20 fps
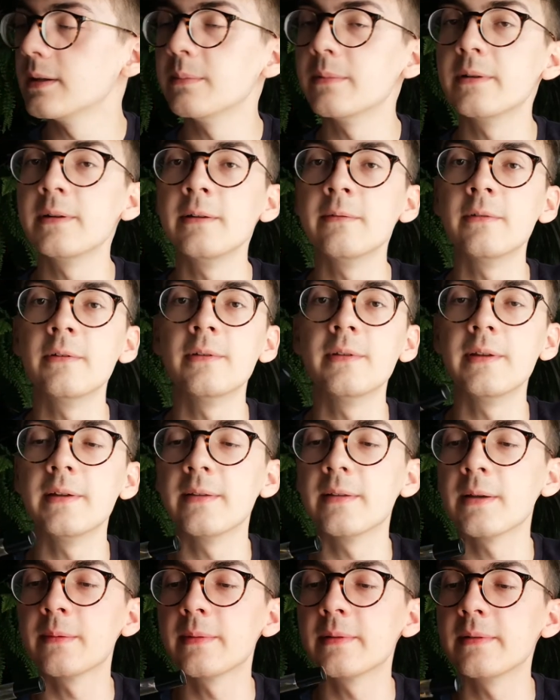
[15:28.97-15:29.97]
Ebony Wood
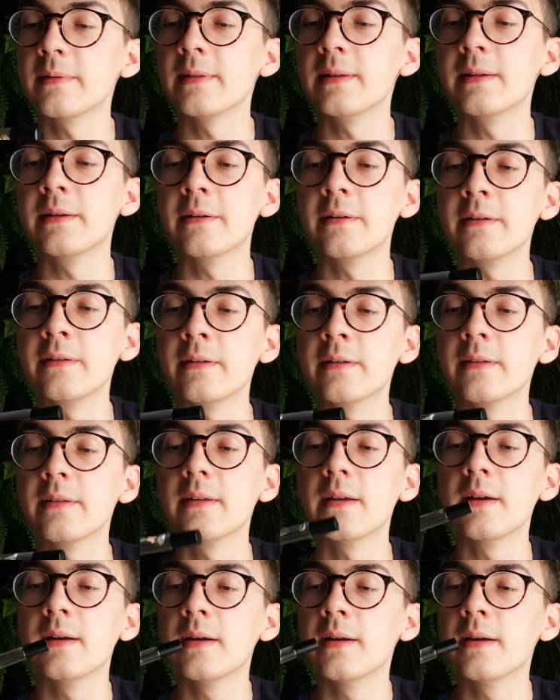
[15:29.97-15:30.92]
is absolutely gorgeous.